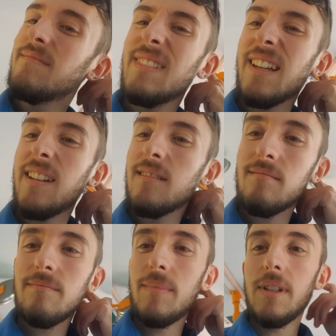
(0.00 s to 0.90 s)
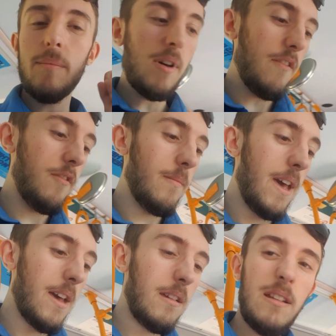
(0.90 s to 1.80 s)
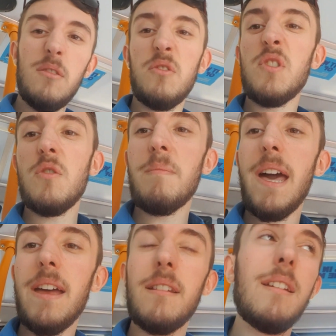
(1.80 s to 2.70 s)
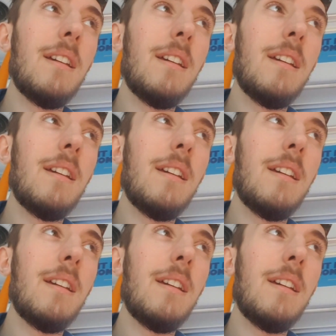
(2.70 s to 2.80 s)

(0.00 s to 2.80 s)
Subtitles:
Yeah, but apart from that, not too bad.